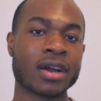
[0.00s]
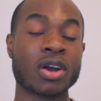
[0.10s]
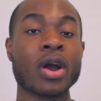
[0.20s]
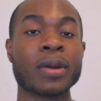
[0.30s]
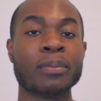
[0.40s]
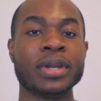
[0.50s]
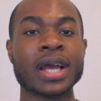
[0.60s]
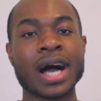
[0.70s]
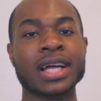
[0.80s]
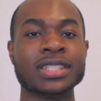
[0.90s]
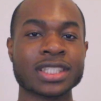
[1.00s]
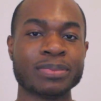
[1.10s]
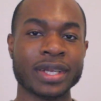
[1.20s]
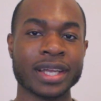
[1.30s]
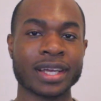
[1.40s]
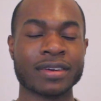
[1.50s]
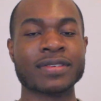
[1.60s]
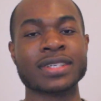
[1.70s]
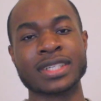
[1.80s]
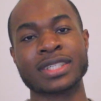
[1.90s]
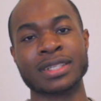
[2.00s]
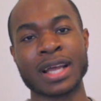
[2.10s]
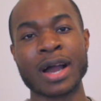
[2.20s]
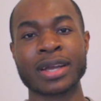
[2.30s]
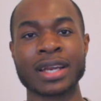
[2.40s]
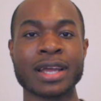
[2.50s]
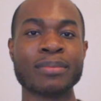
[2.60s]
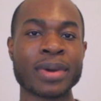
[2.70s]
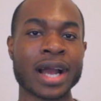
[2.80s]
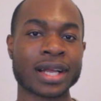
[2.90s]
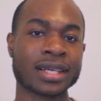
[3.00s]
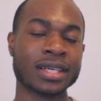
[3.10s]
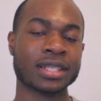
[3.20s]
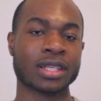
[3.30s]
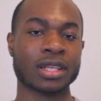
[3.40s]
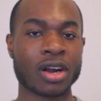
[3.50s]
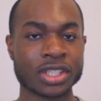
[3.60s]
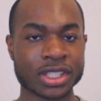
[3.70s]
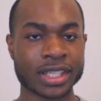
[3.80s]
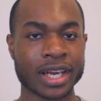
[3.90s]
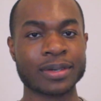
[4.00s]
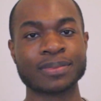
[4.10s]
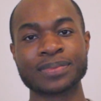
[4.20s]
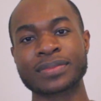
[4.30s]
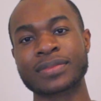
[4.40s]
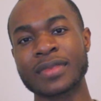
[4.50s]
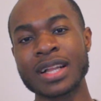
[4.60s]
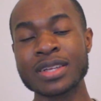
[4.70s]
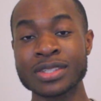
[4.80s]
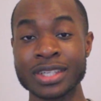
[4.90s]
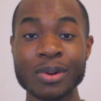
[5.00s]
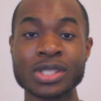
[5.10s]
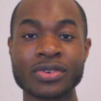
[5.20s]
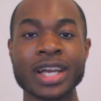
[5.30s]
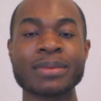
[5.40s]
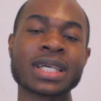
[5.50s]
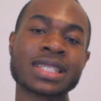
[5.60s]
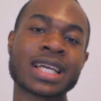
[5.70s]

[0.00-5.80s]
going beyond just being a physician? How can I impact larger scale? So that was great because it